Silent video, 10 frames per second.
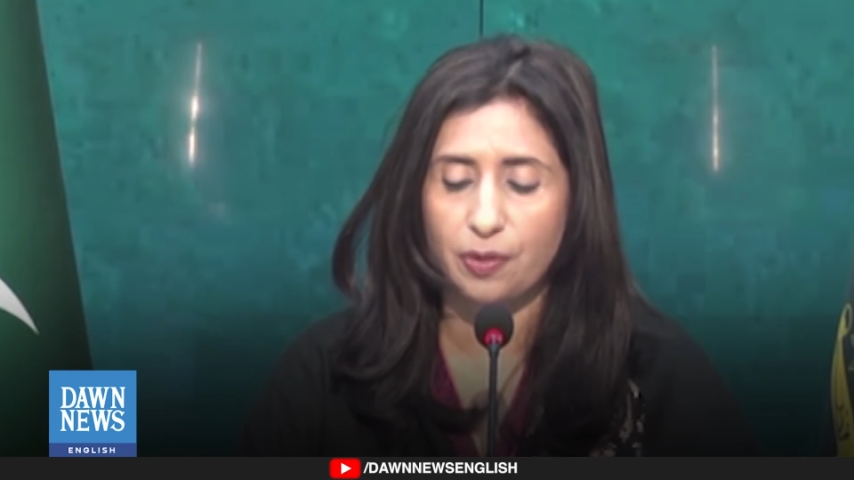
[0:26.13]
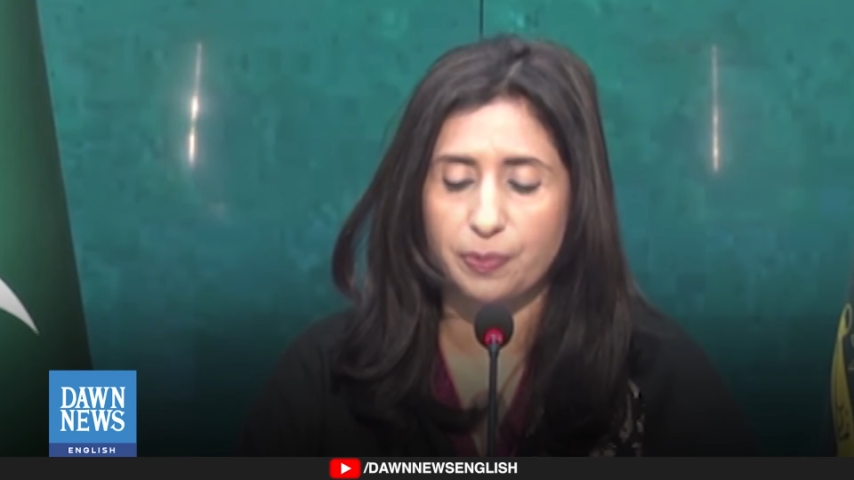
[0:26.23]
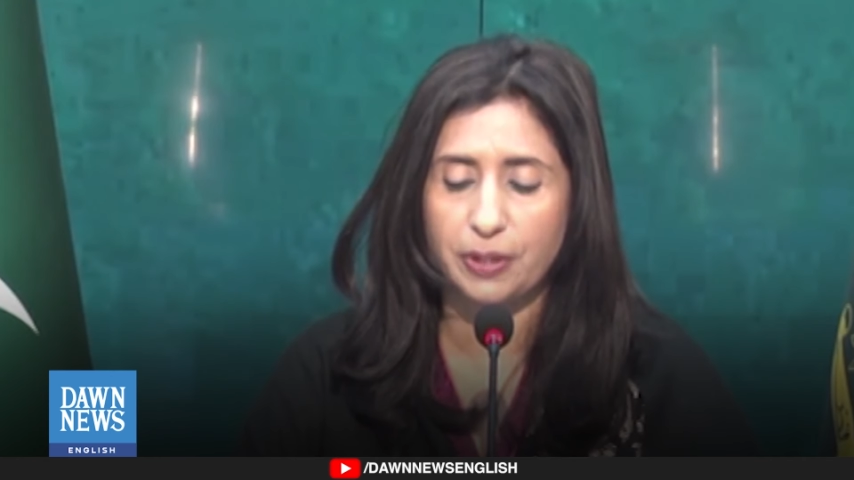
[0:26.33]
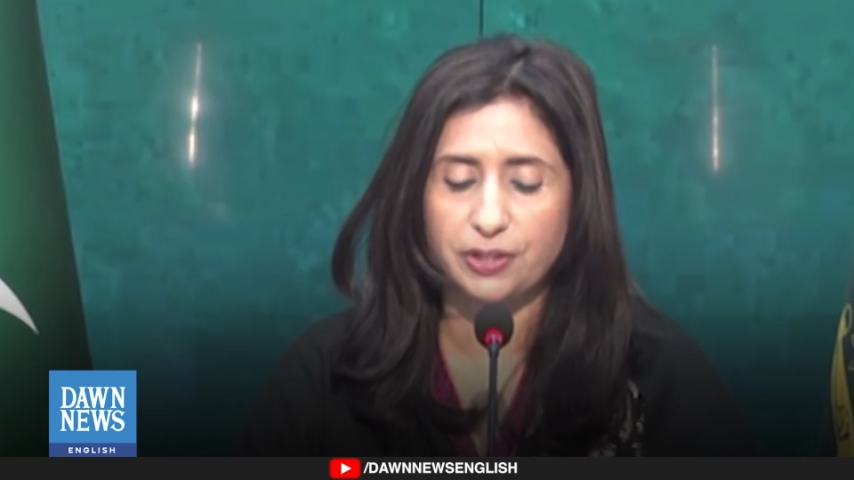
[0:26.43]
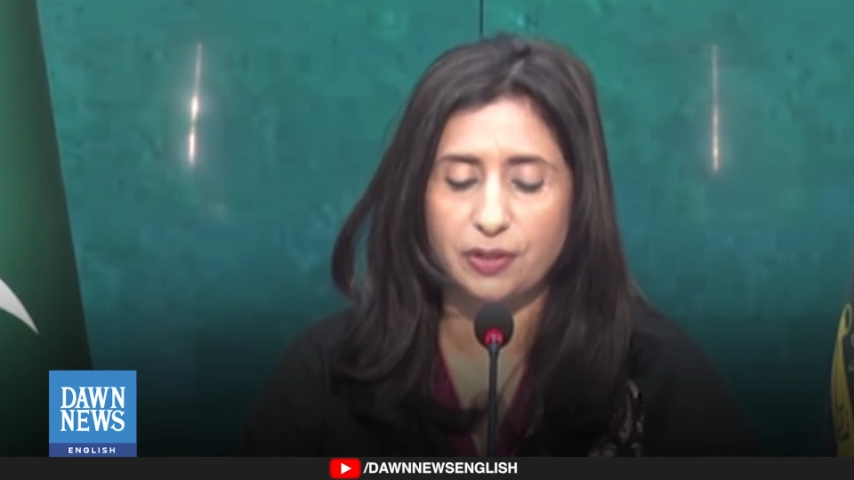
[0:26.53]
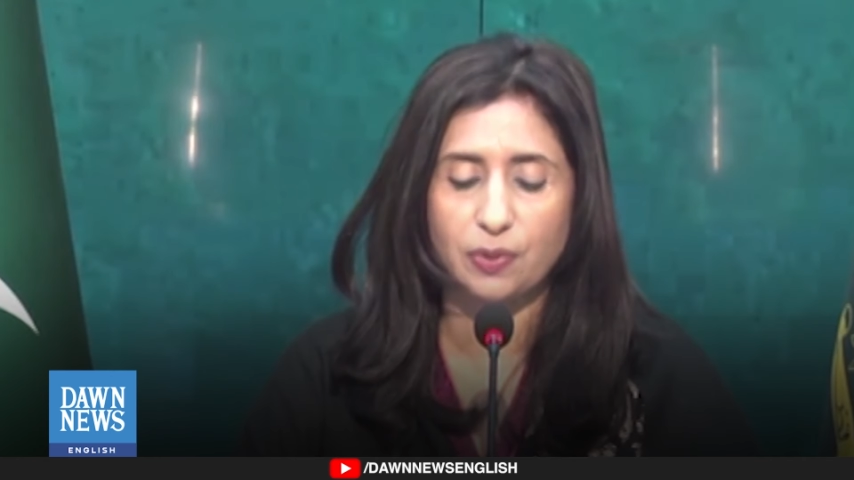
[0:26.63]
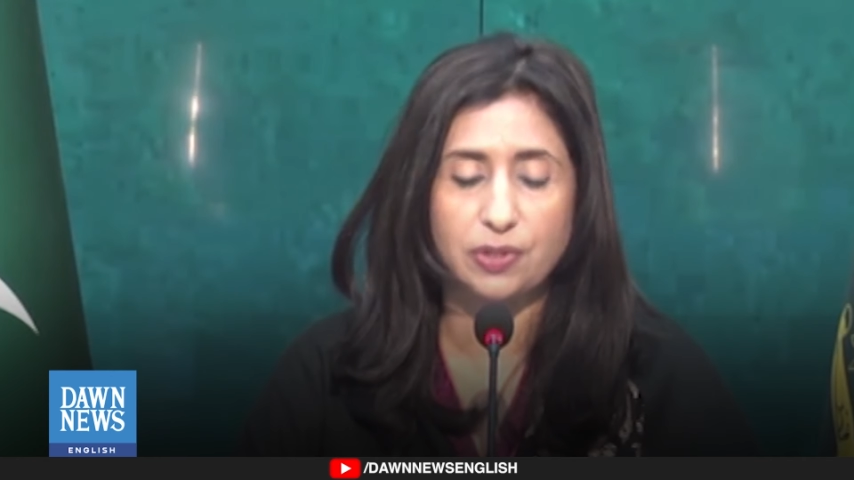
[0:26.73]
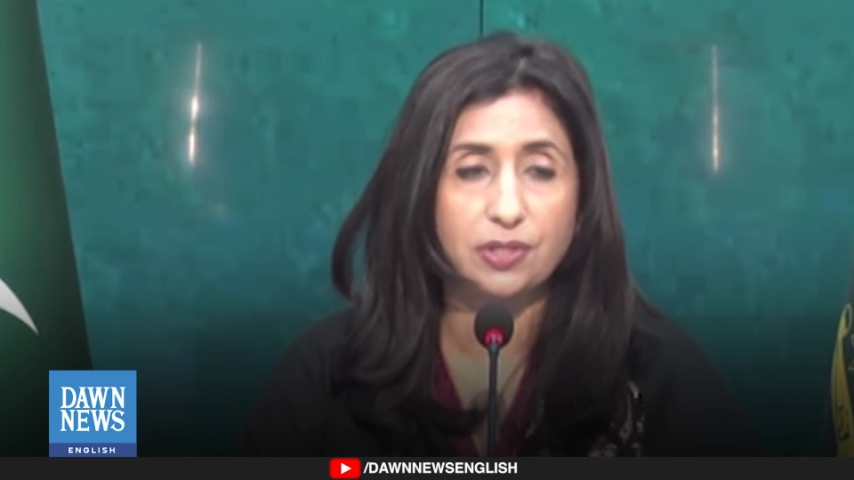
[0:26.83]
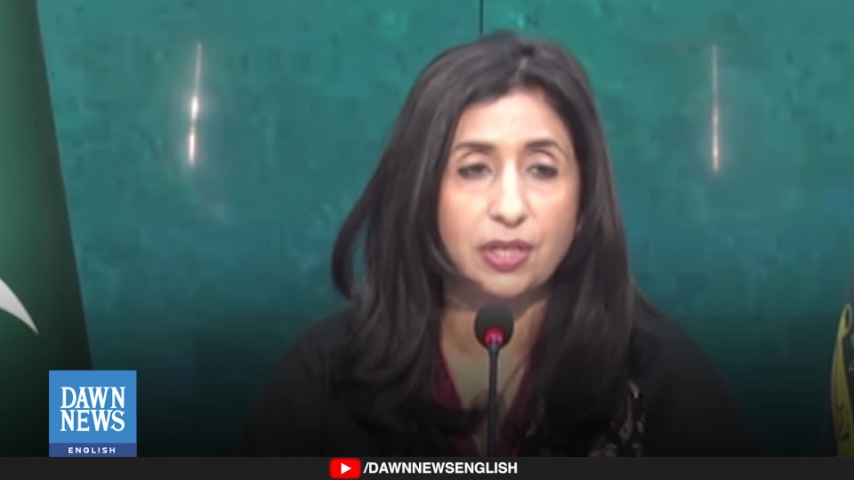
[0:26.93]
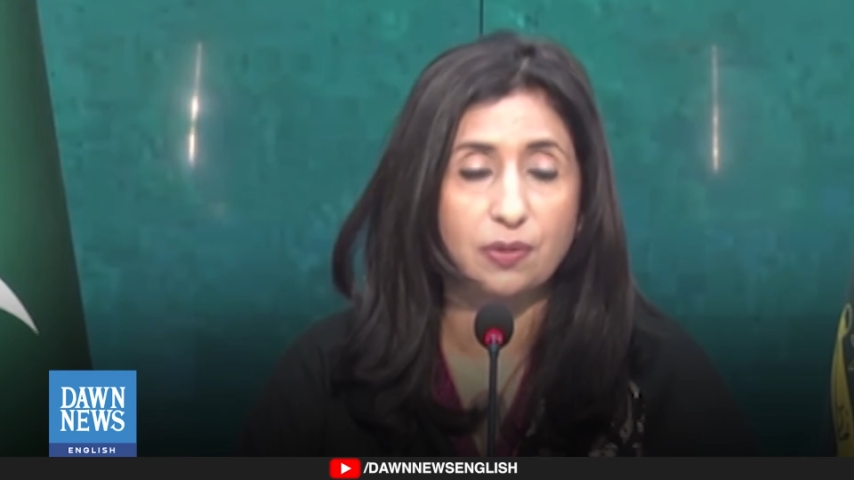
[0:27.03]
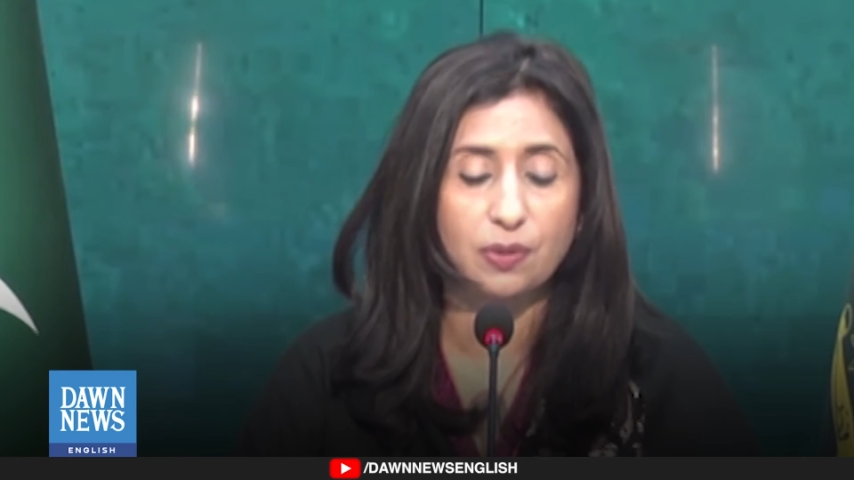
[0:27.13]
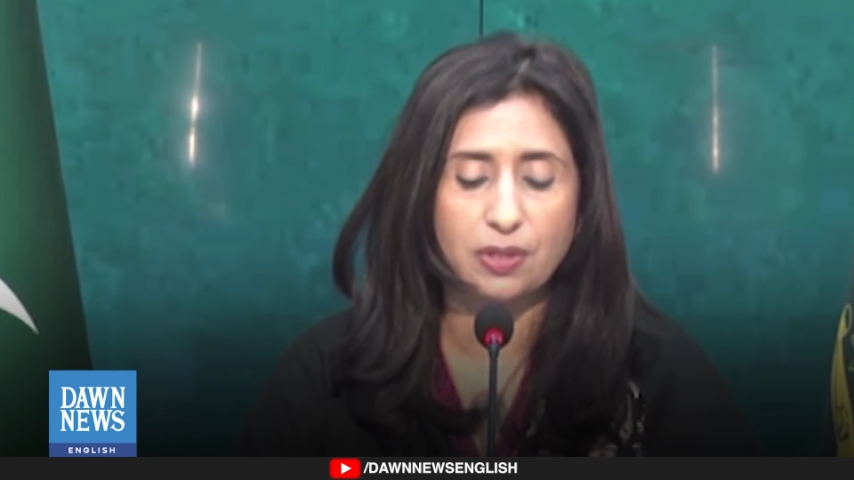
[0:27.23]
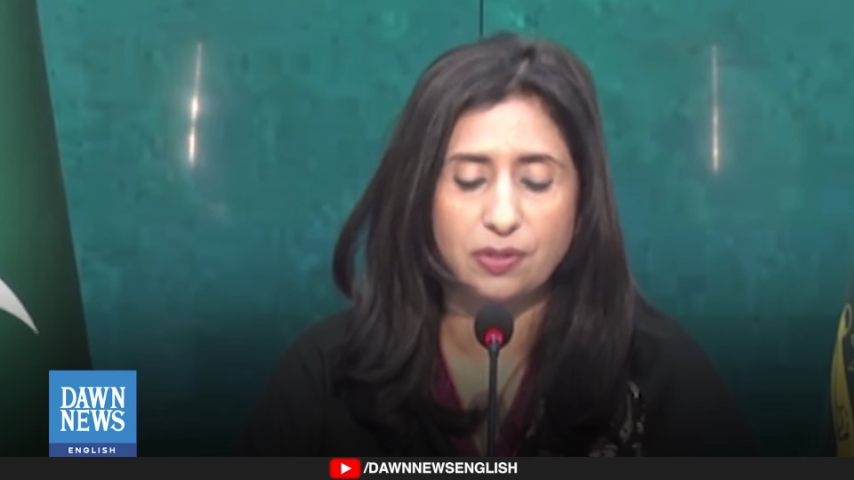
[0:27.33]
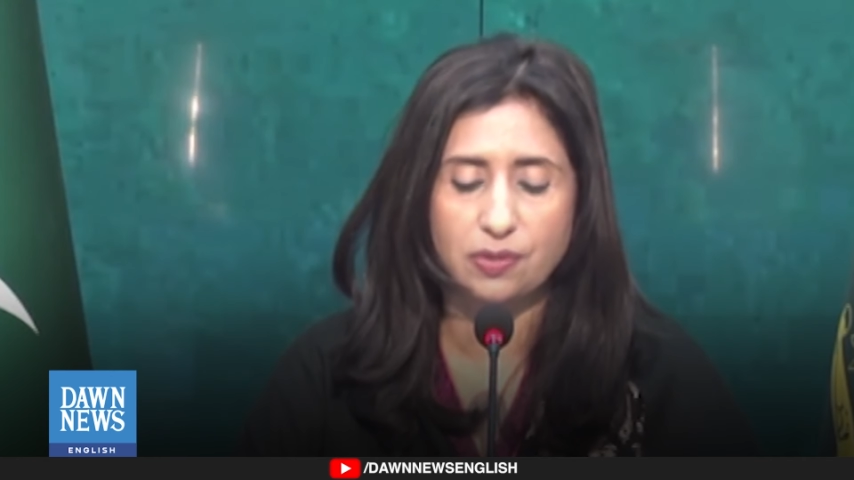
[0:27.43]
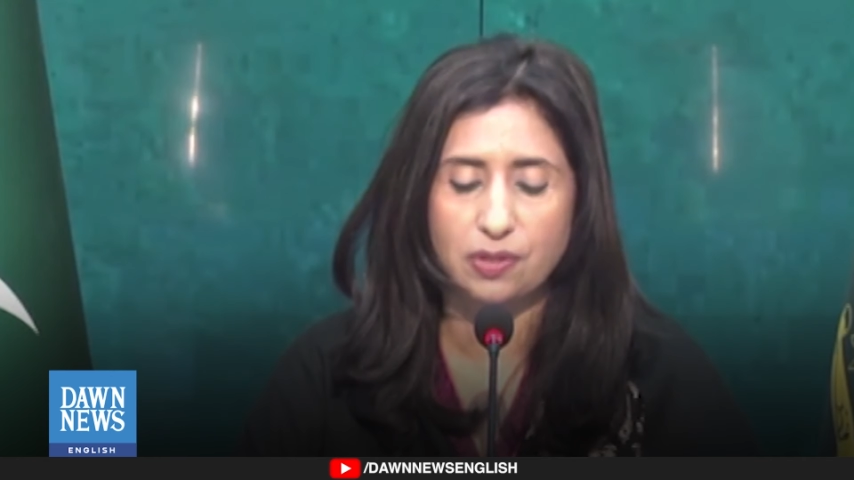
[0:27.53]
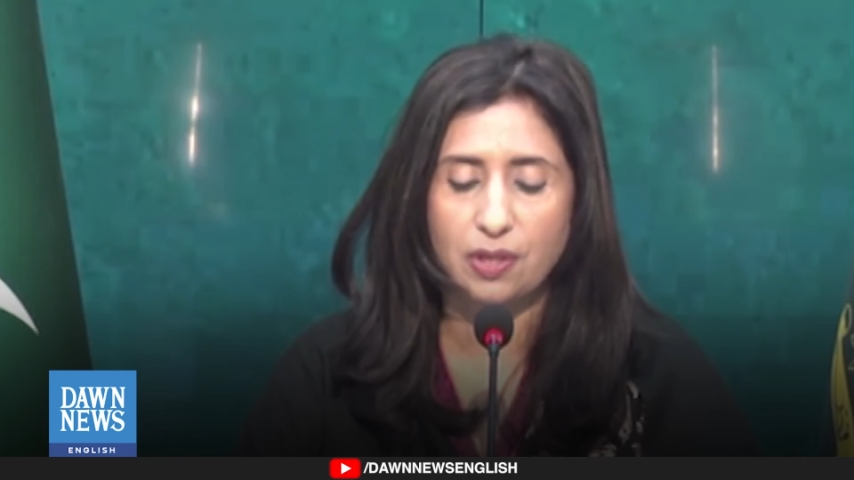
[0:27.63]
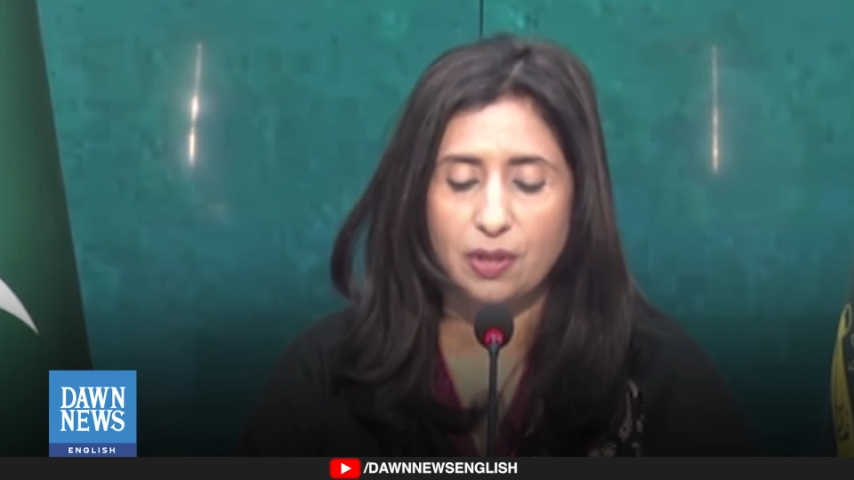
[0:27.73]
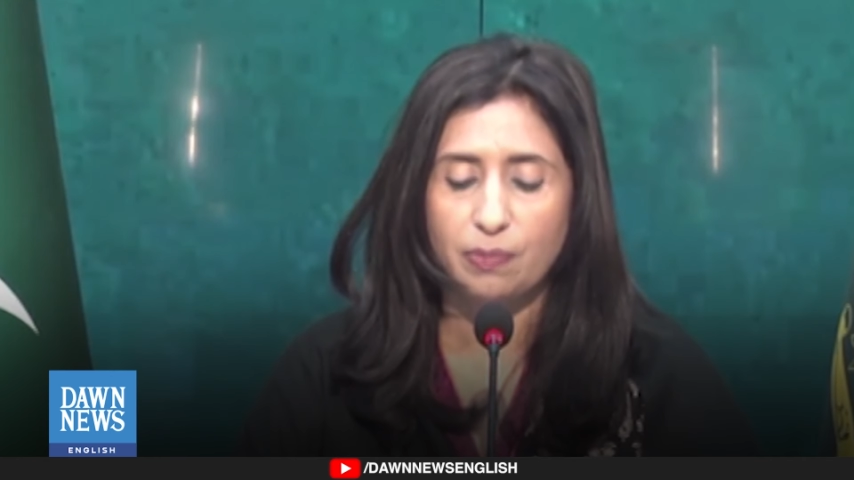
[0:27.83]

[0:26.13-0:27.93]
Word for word: operation was terrorists